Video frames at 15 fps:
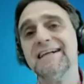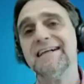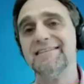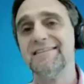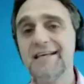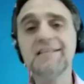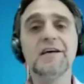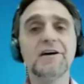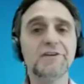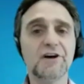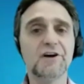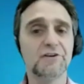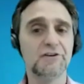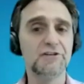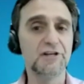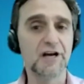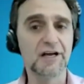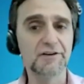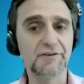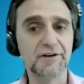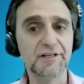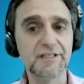These are not
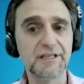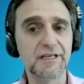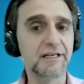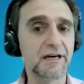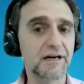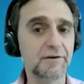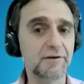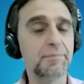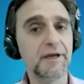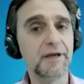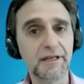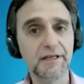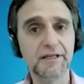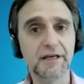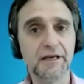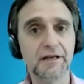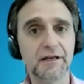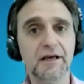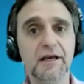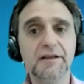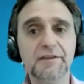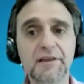genres in our opinion.
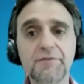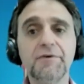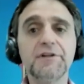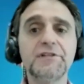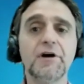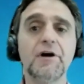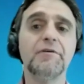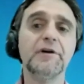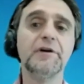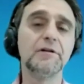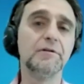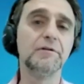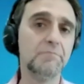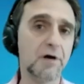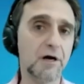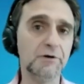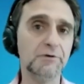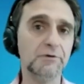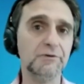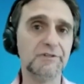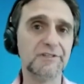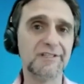They're rhetorical
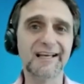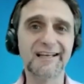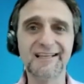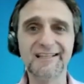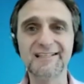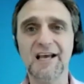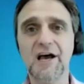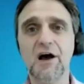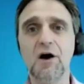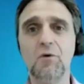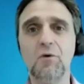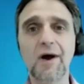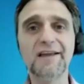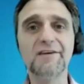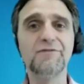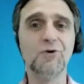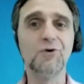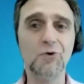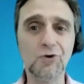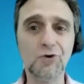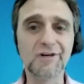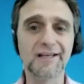modes. That is a way of
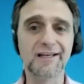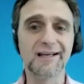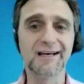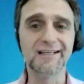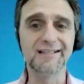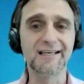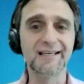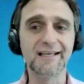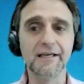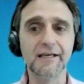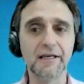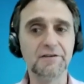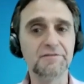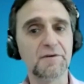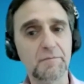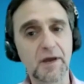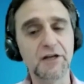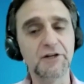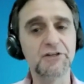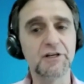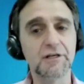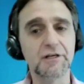organizing
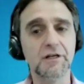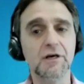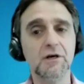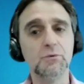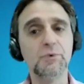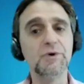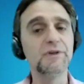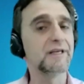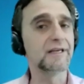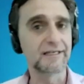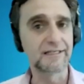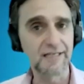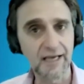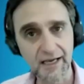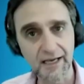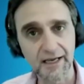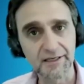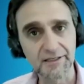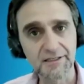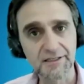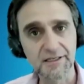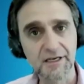information within a
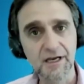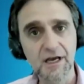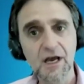text.